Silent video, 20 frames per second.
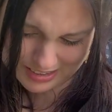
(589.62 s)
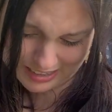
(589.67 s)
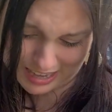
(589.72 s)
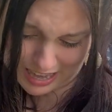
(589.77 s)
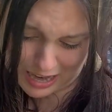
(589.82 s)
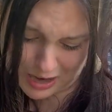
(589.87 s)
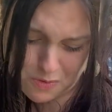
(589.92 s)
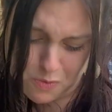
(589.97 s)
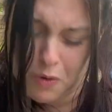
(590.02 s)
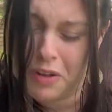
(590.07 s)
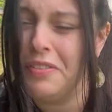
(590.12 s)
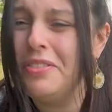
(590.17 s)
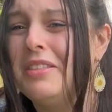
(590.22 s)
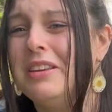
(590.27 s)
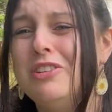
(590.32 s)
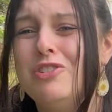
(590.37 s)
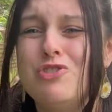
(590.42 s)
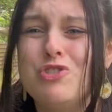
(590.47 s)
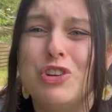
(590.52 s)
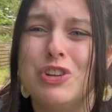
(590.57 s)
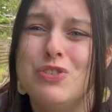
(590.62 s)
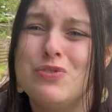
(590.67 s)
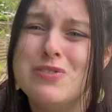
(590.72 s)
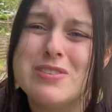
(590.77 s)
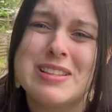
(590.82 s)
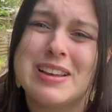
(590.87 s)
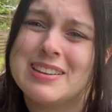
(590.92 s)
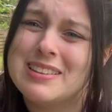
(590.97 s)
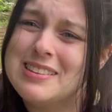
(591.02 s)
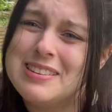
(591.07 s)
I want this just for
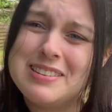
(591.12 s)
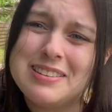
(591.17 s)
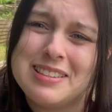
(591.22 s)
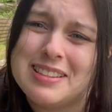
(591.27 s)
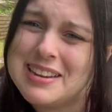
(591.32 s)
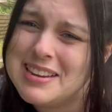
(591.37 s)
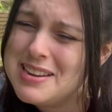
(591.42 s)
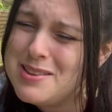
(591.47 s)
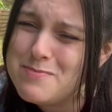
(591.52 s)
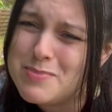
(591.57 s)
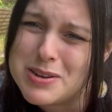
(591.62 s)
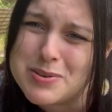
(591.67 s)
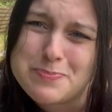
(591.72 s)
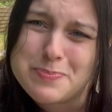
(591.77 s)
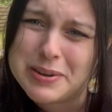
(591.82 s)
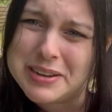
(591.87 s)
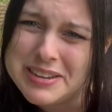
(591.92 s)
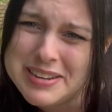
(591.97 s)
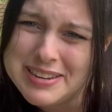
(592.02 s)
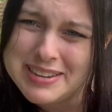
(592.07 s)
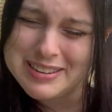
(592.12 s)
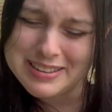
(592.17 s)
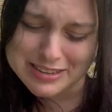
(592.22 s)
that little ladybug button.